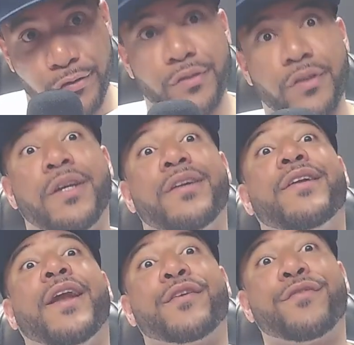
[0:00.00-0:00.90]
Oh, dope.
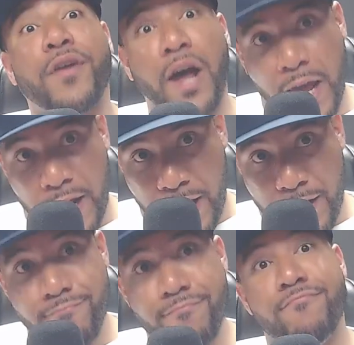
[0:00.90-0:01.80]
Next
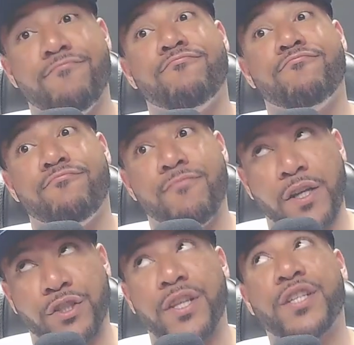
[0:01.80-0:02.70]
Friday.
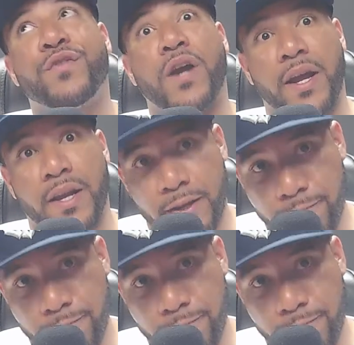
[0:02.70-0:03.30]
Actually, this Friday.